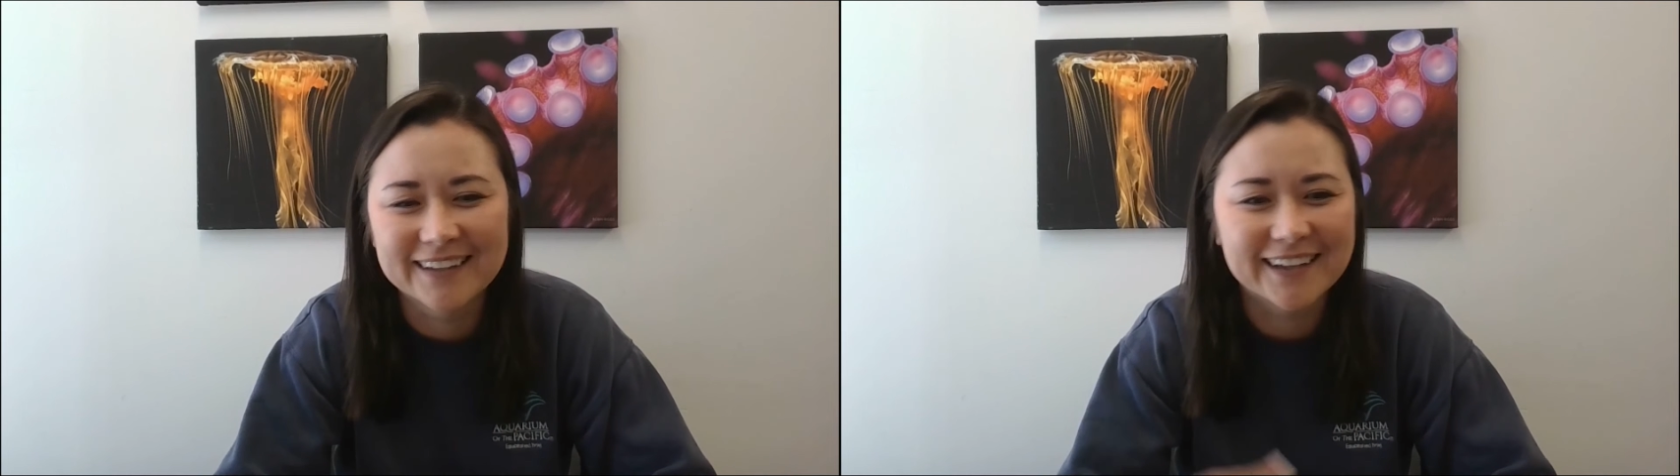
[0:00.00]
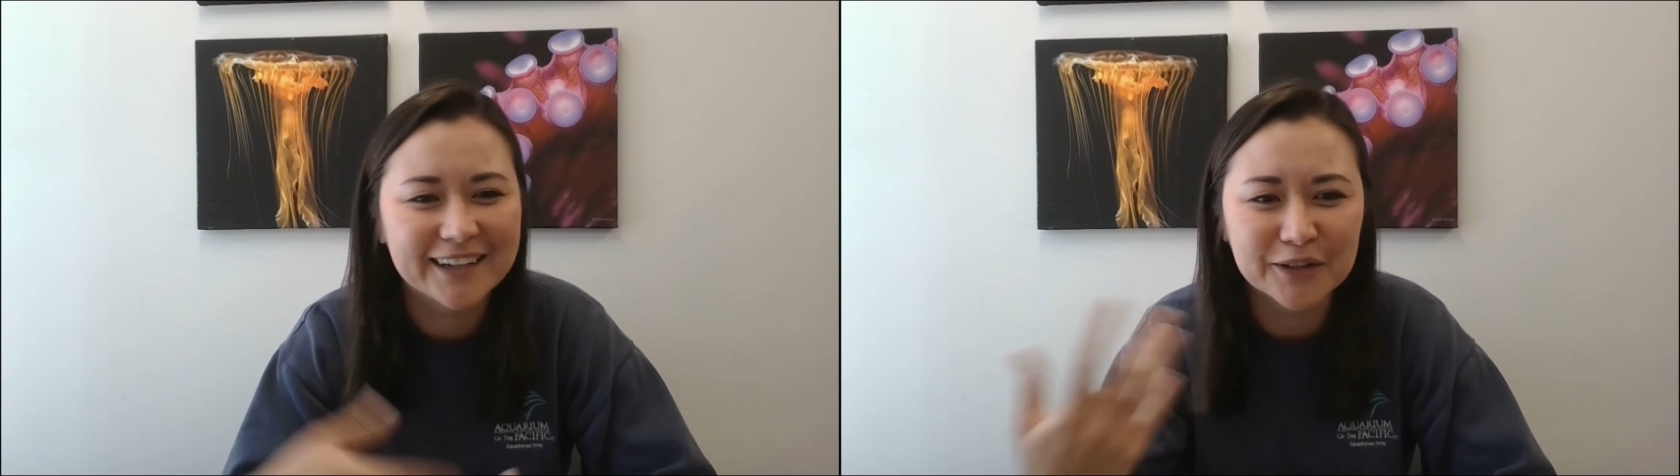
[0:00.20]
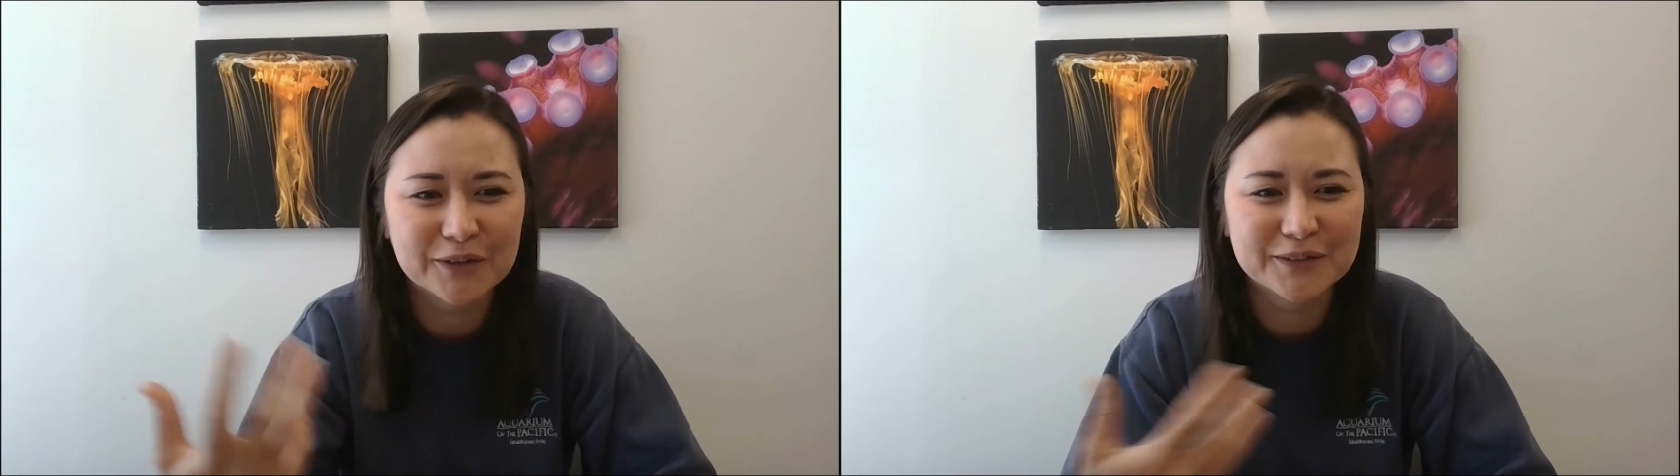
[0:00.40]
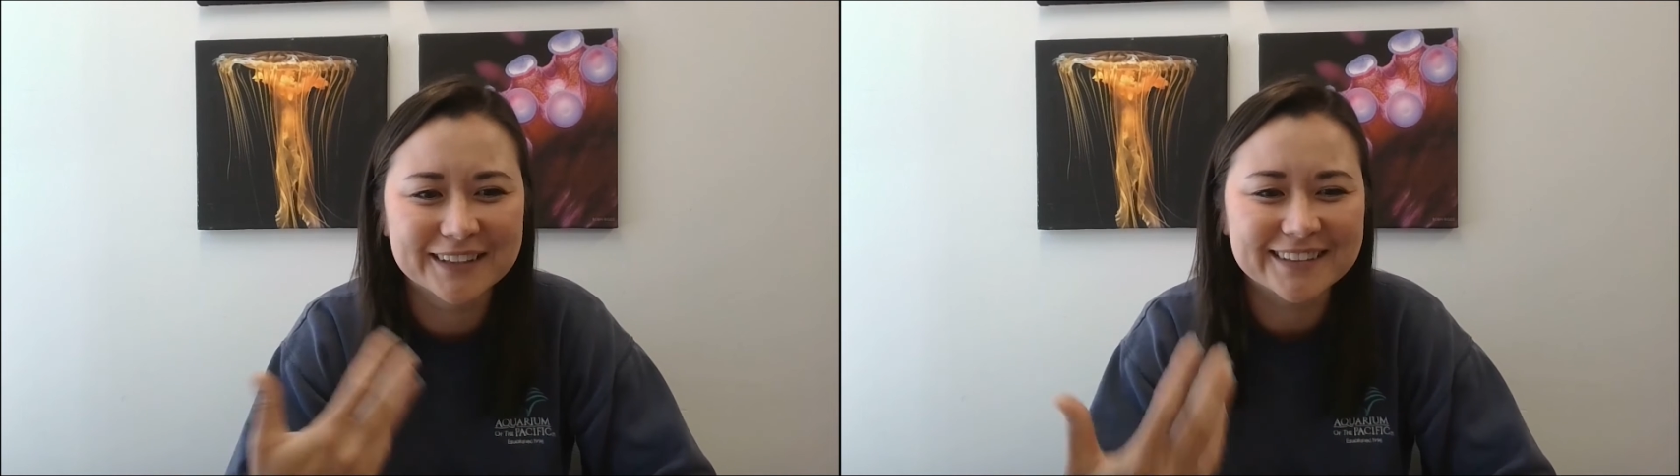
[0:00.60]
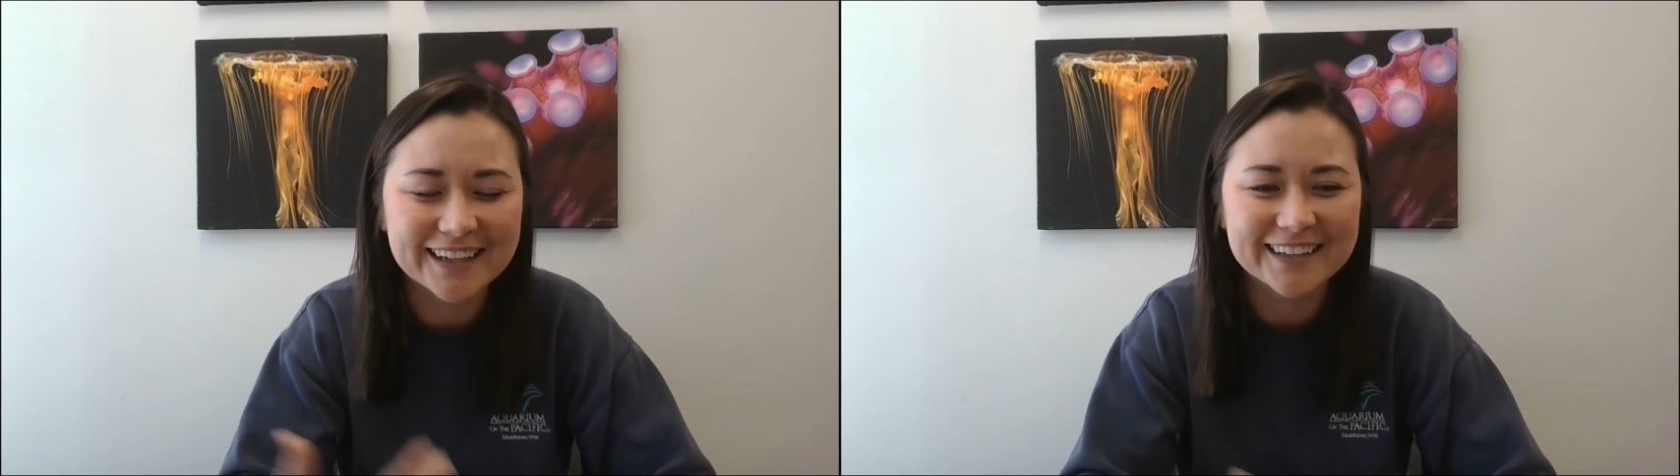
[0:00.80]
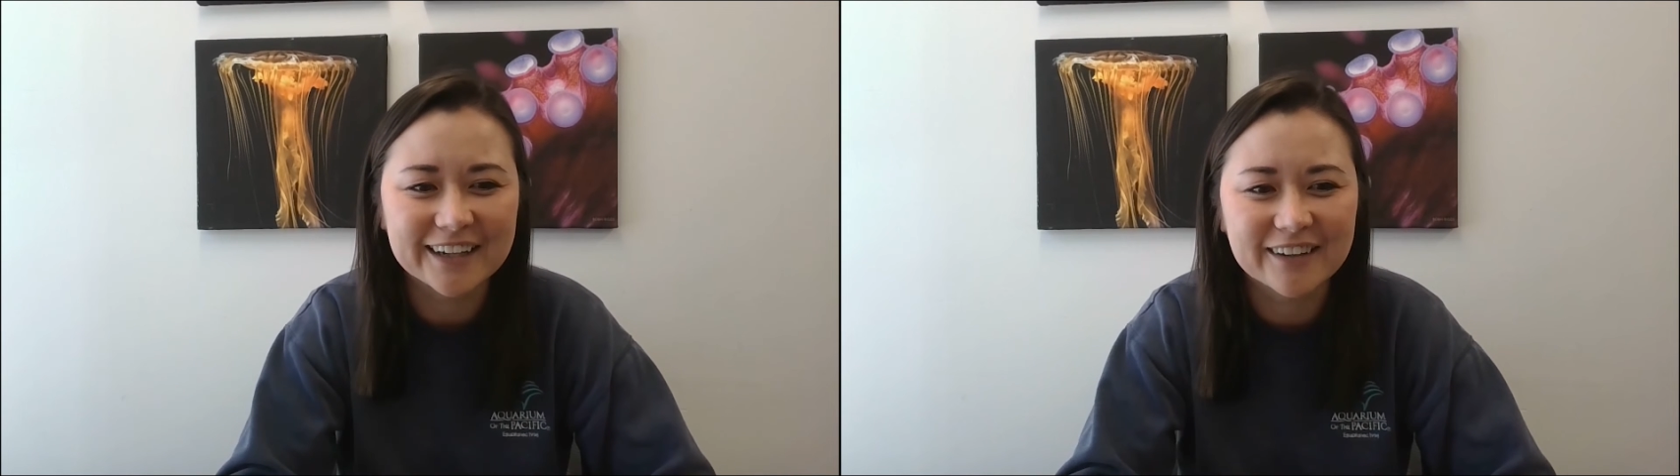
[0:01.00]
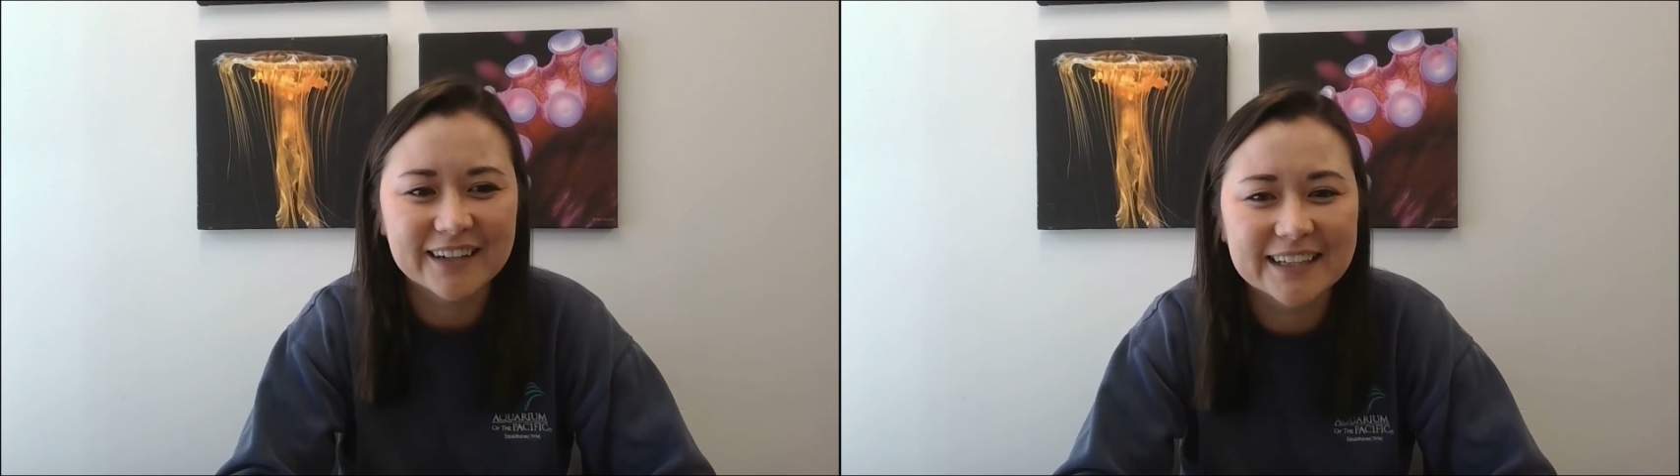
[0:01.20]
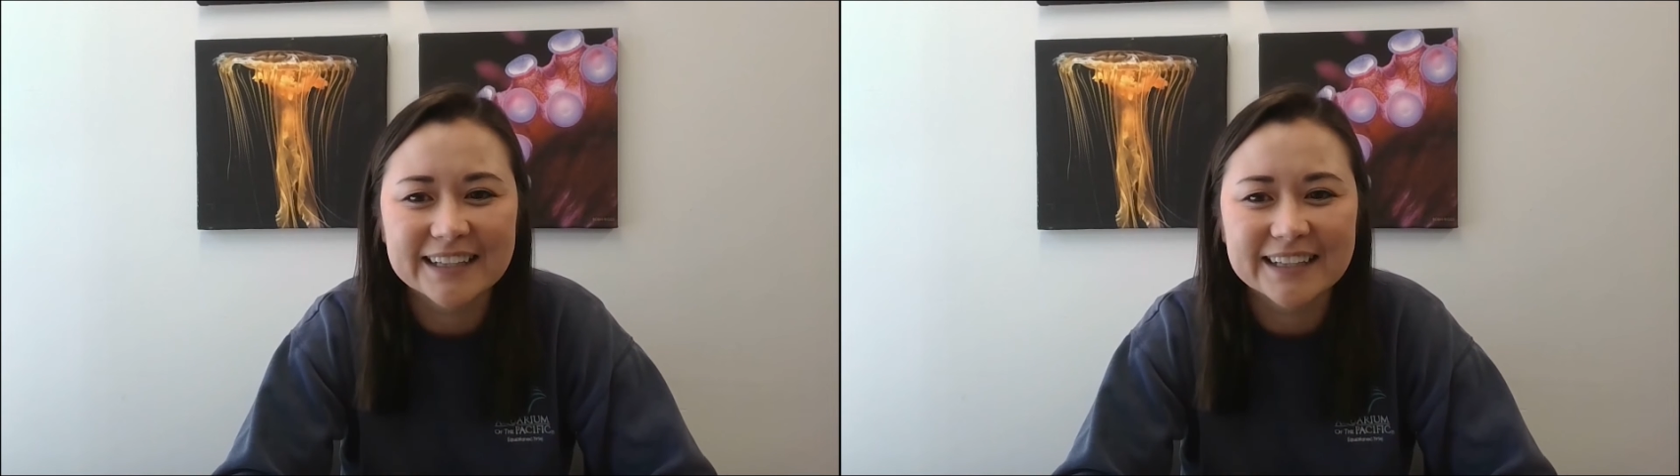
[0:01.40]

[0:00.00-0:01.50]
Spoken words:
And I know that that area